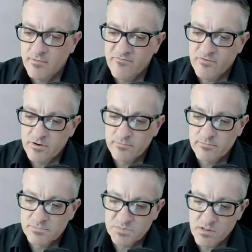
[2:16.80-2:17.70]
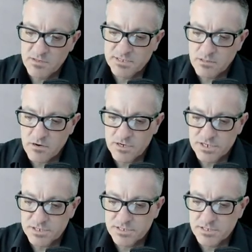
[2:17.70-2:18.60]
from smallest to
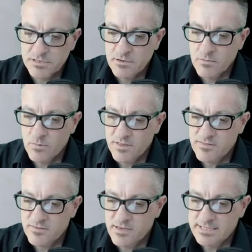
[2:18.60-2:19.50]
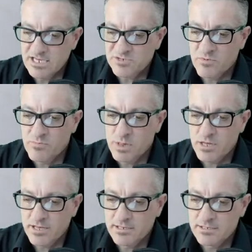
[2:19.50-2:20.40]
largest with the decimal
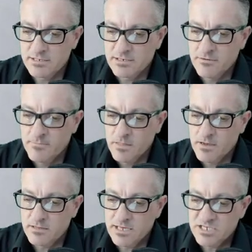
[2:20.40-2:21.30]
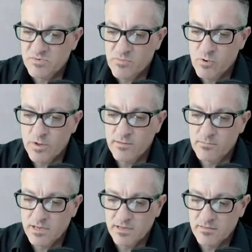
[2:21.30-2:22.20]
place. Decimal
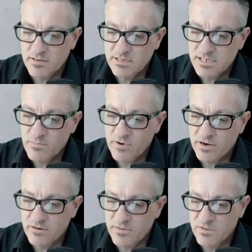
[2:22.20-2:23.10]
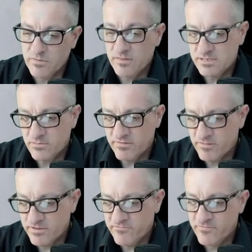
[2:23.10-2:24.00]
point being the separator between the stem and the
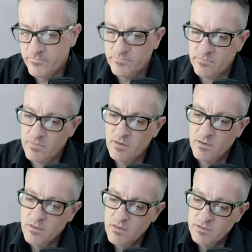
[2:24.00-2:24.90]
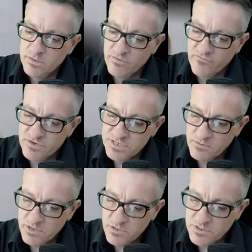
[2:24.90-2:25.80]
leaf. So the first
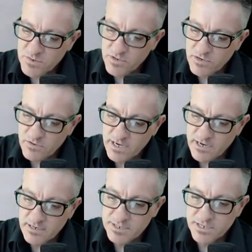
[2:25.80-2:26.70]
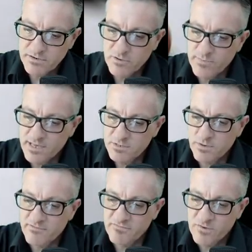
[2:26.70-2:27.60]
thing we do is we're going to write down a 0 because
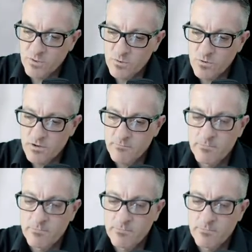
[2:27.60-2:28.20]
we have two